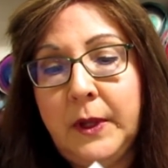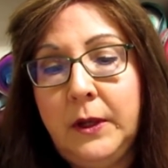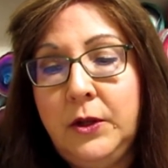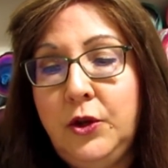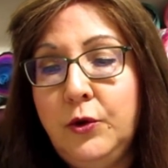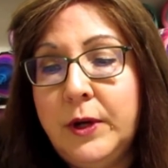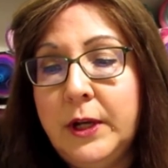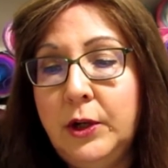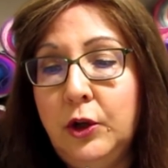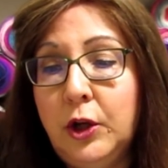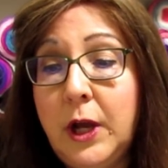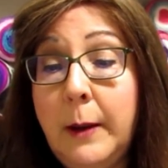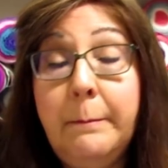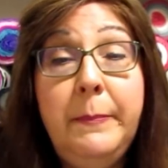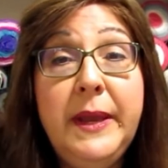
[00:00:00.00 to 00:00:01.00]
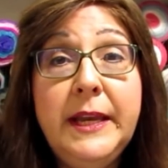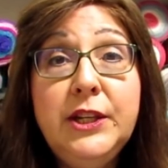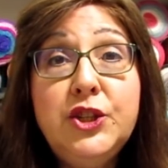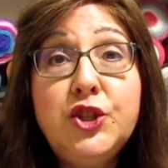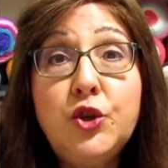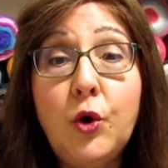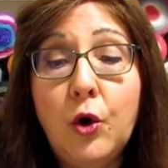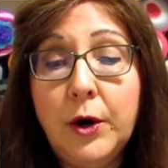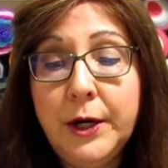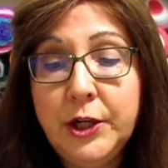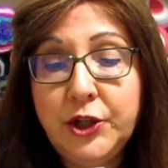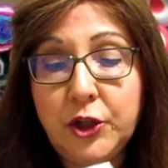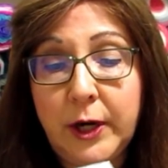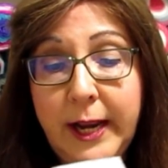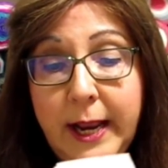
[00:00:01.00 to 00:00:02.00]
You can look up bead
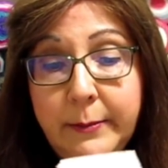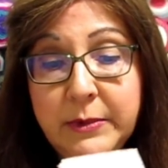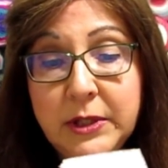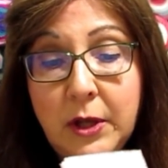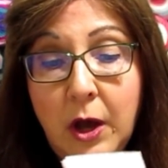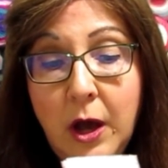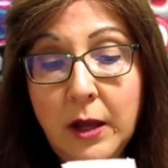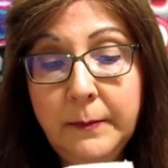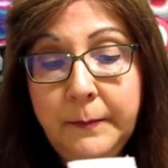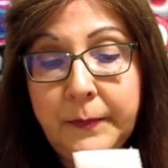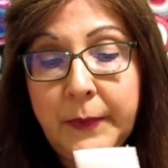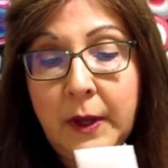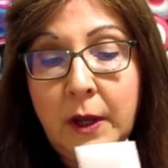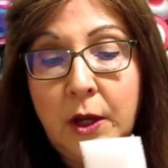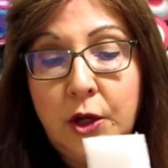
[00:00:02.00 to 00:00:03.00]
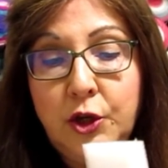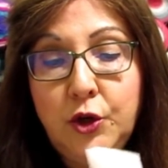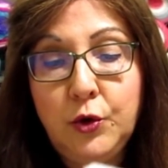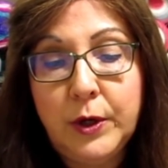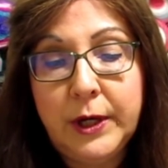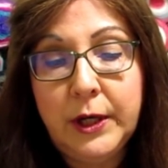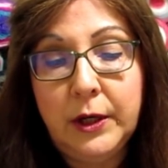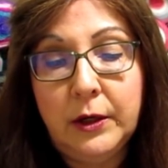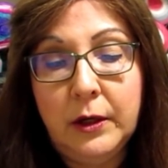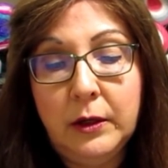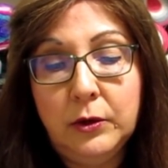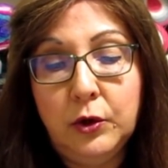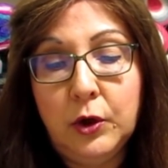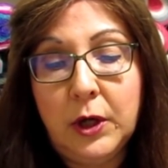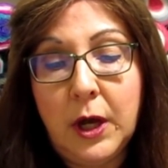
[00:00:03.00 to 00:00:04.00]
storage on Amazon. You can
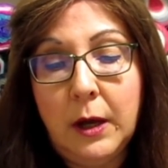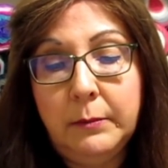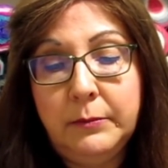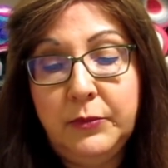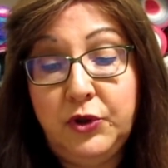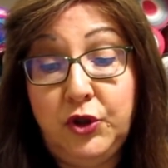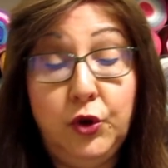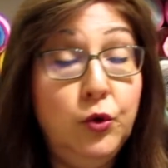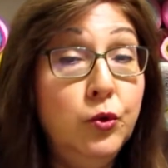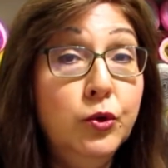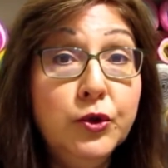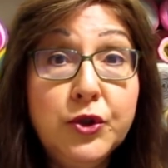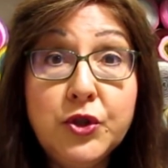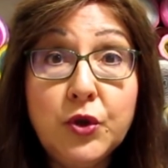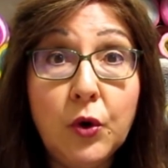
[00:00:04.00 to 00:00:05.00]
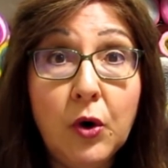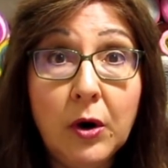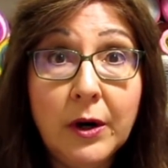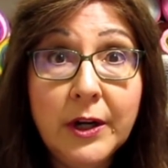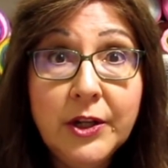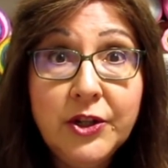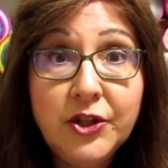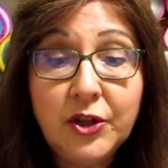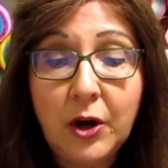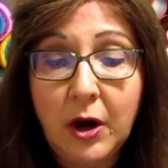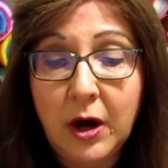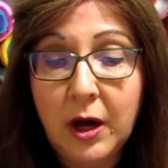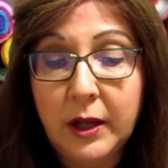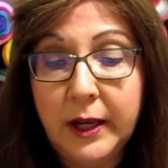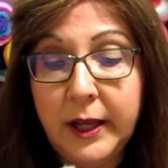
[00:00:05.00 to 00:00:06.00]
look up tool storage
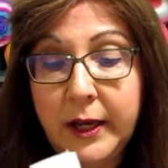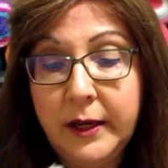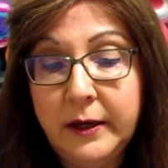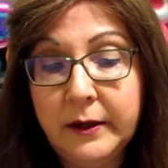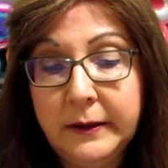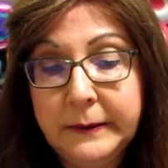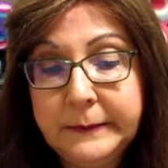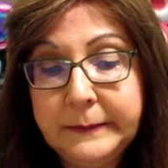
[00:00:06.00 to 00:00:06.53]
on a,